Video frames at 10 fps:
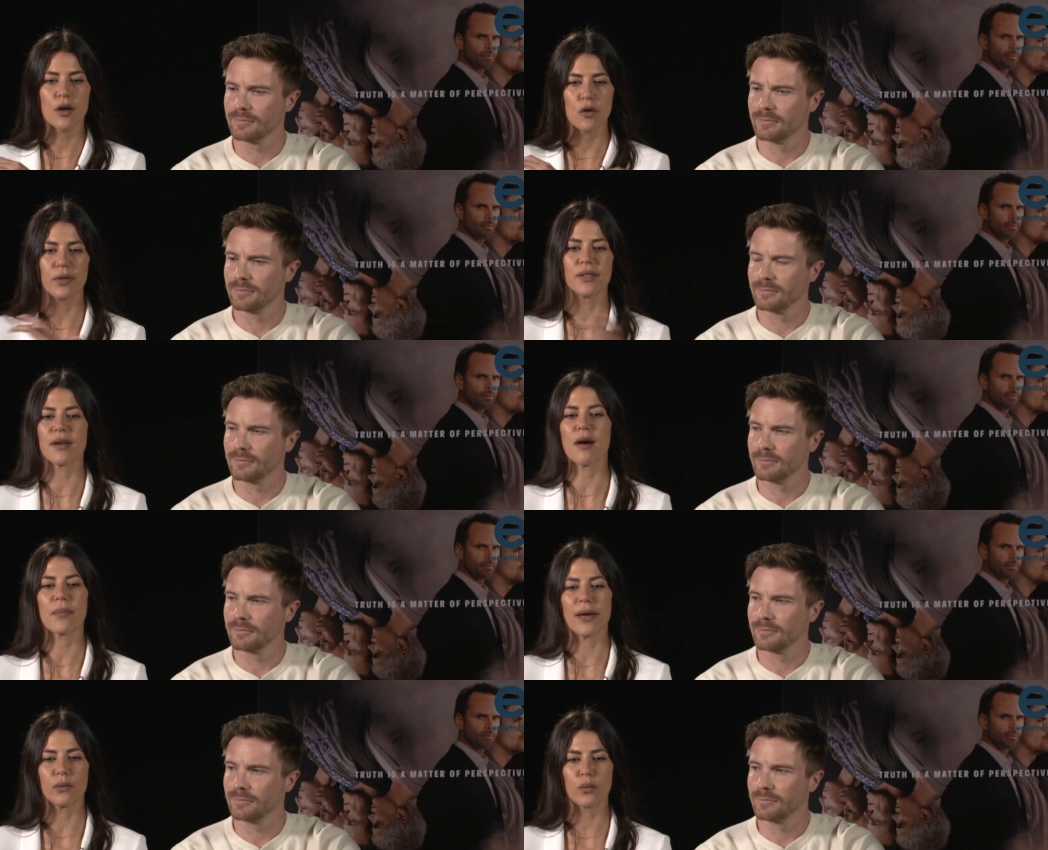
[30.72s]
Speaker 1: opens
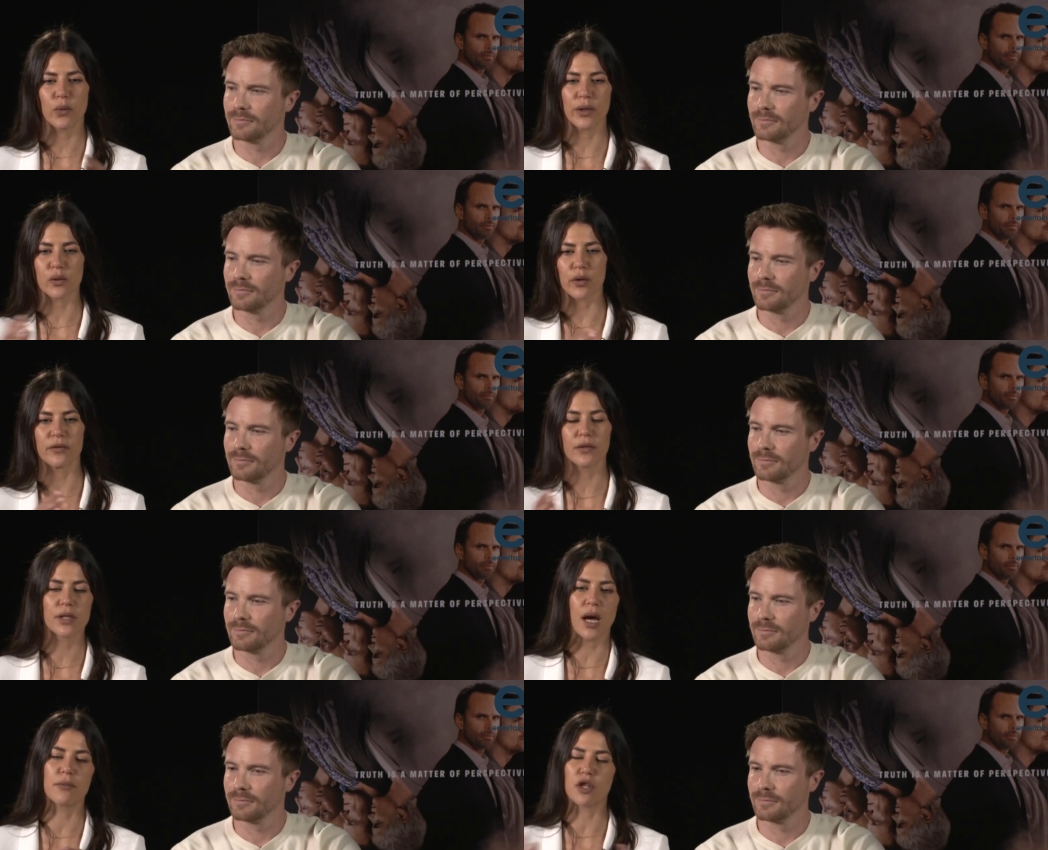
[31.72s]
up, and we're sort of
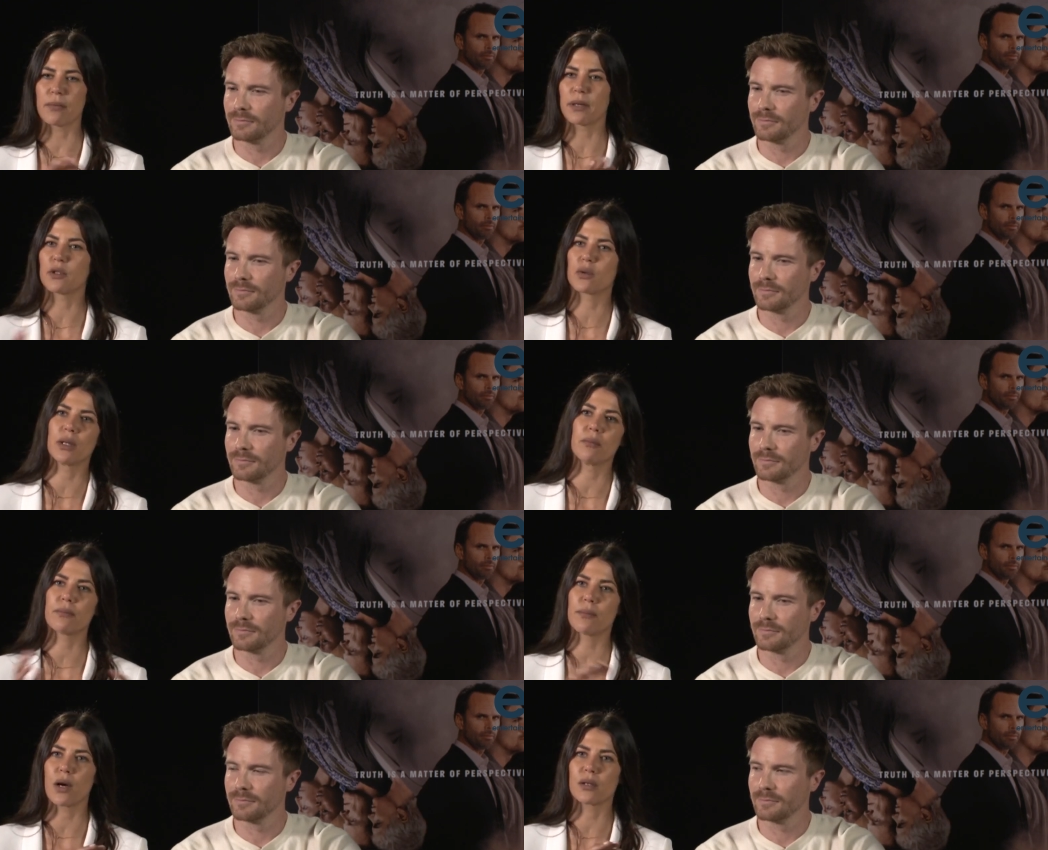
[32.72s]
time jumping between
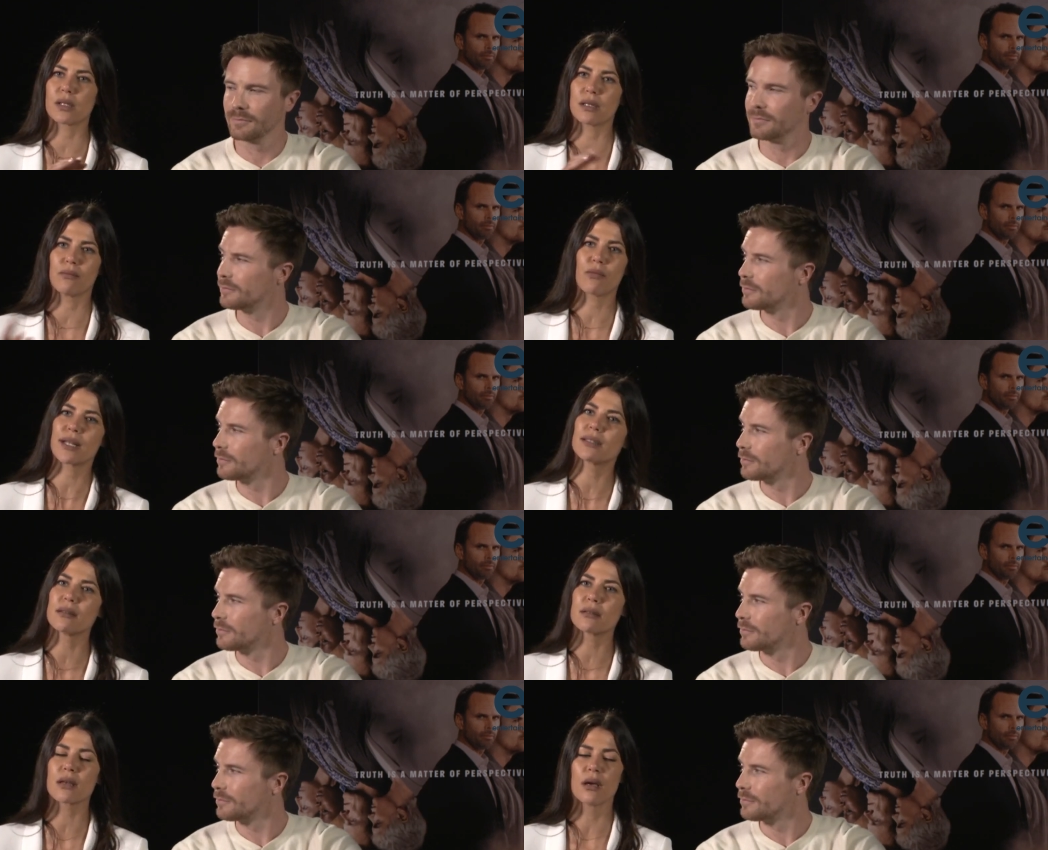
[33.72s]
past and
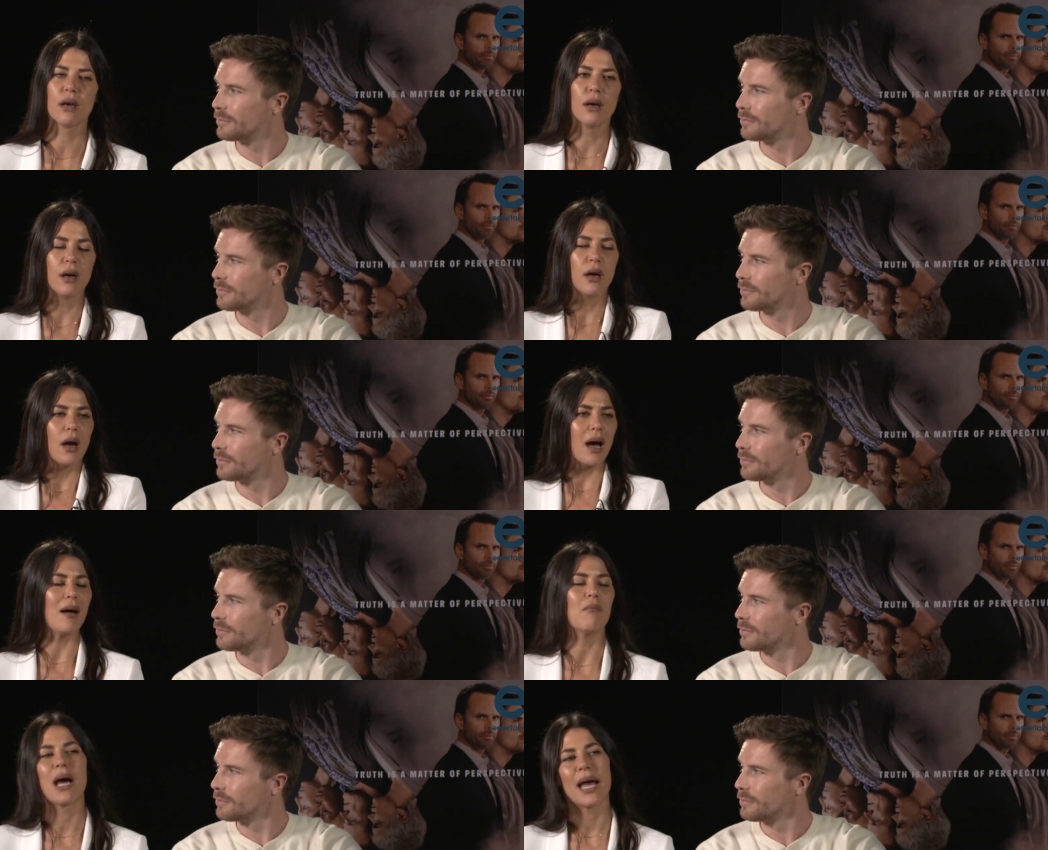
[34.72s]
present.
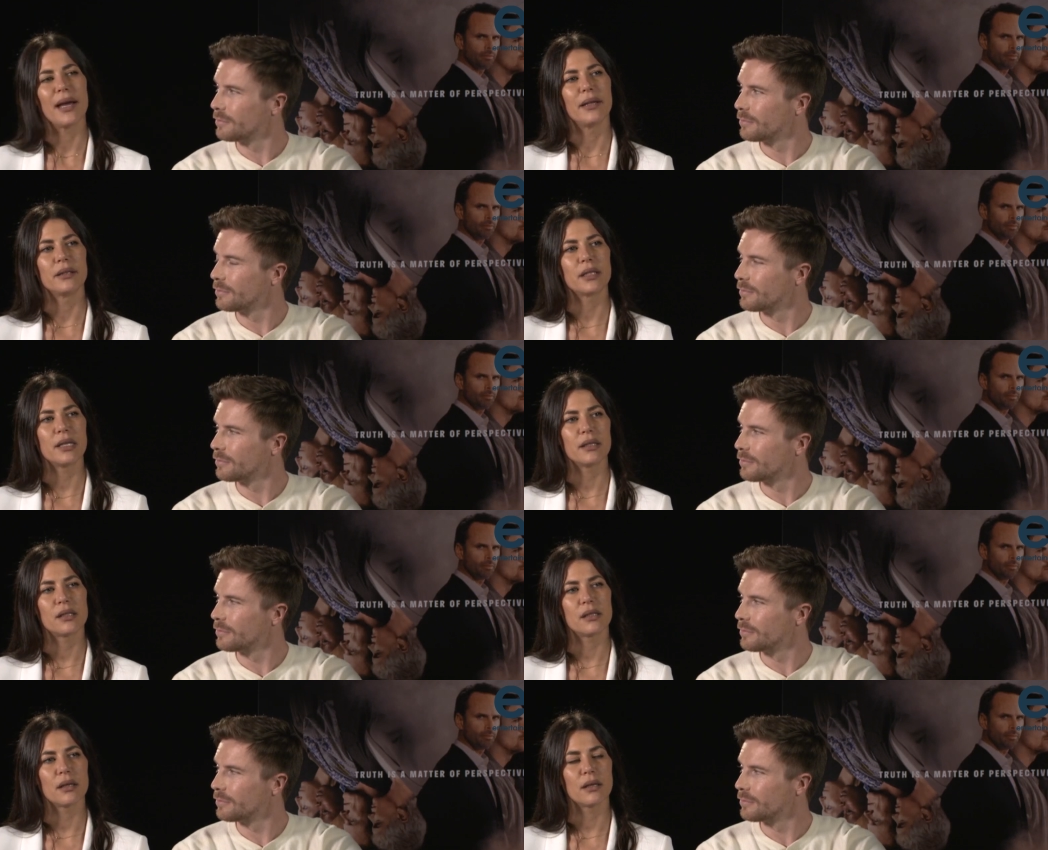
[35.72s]
Um, and
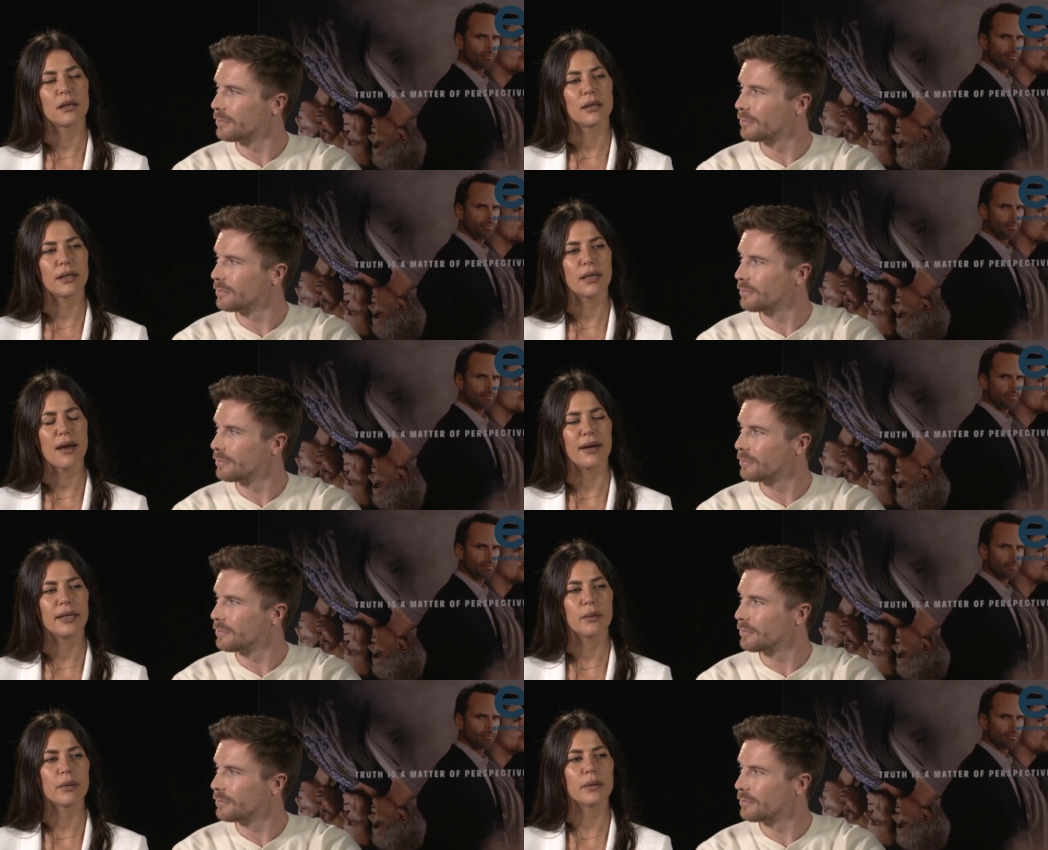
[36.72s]
it's uh, yeah,
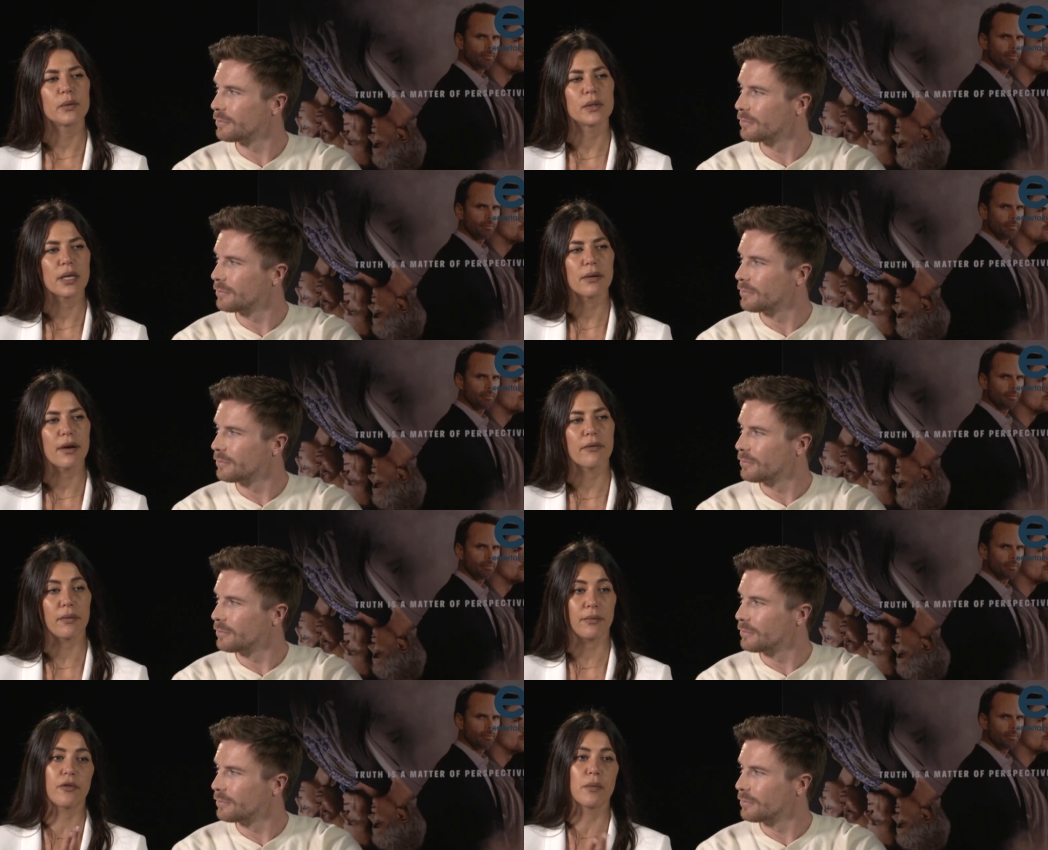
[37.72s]
it, it was it,
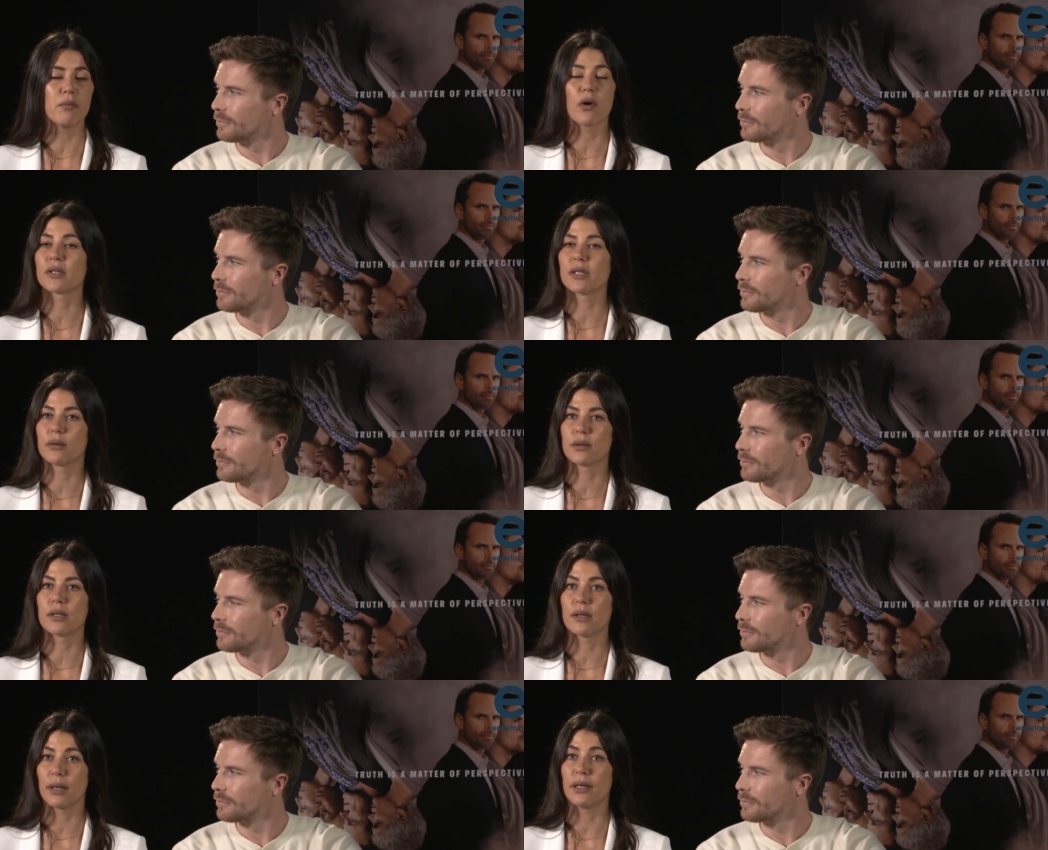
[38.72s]
for me personally, it was a, a,